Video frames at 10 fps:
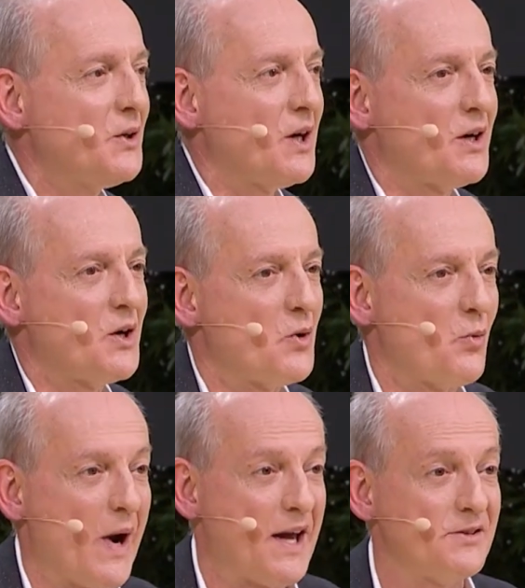
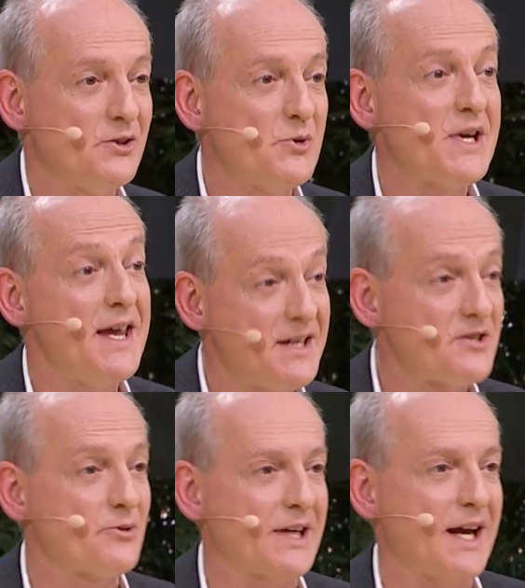when you take
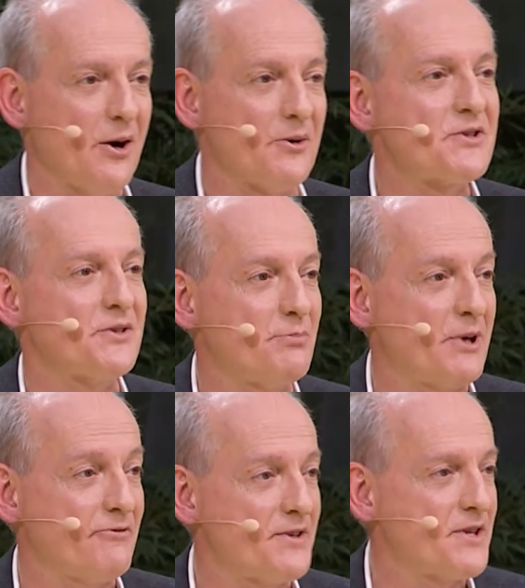into account the
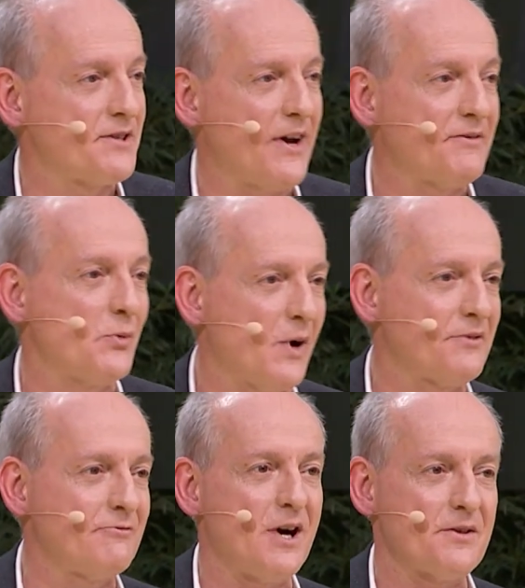preferences of
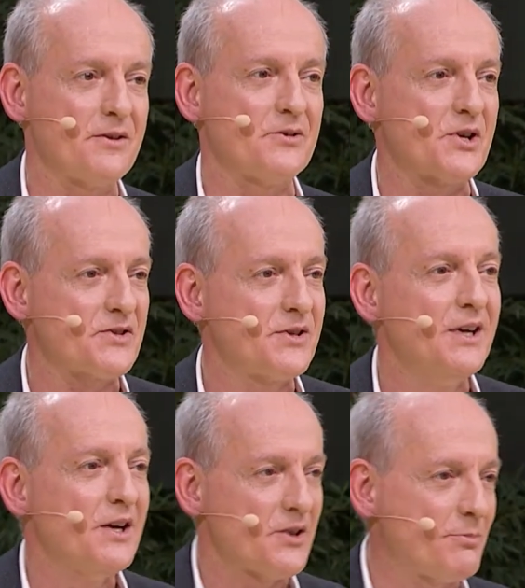everyone rather than just
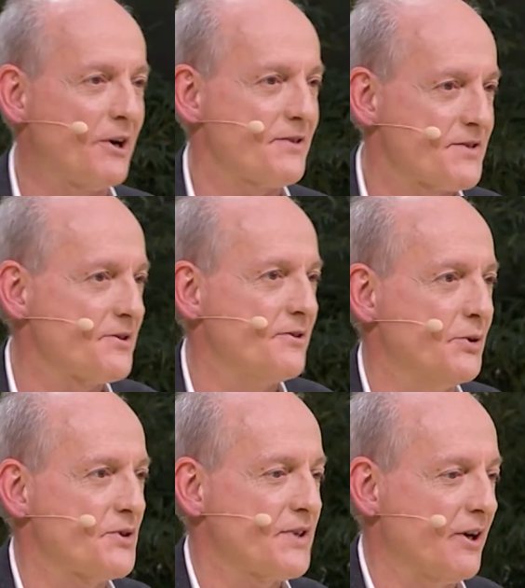the preferences of
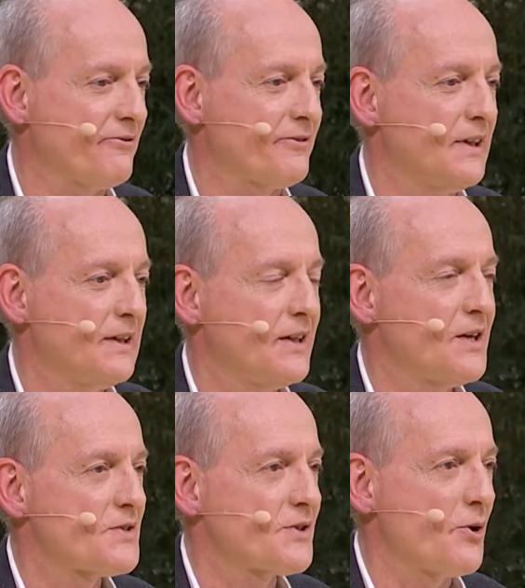yourself.
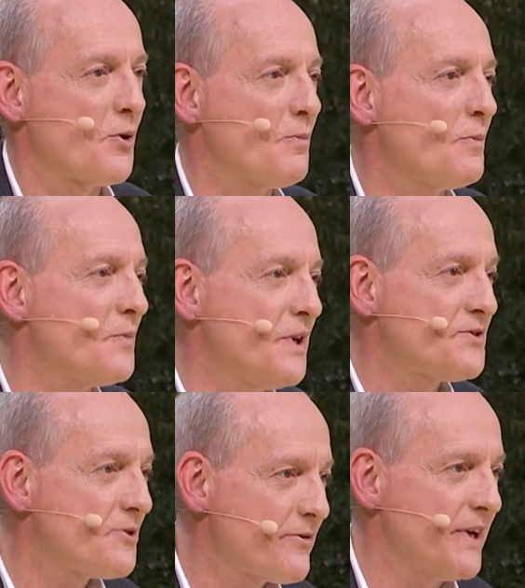So
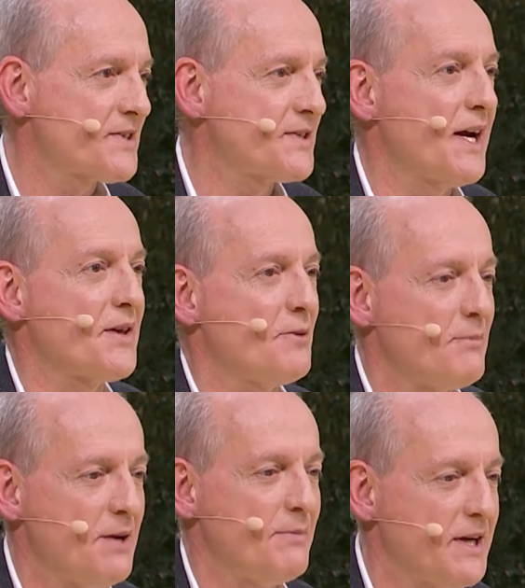these two things together
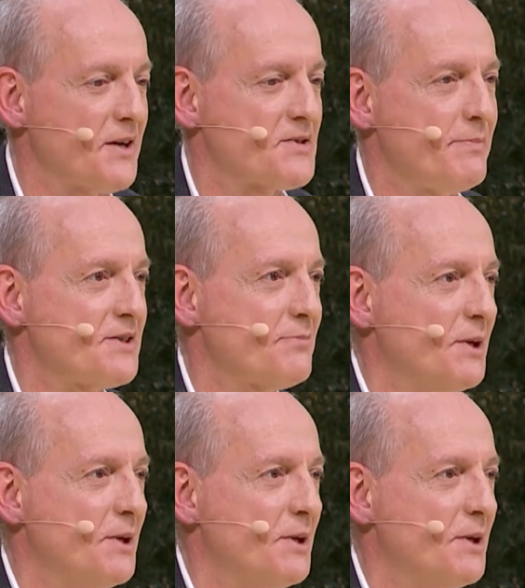may make us better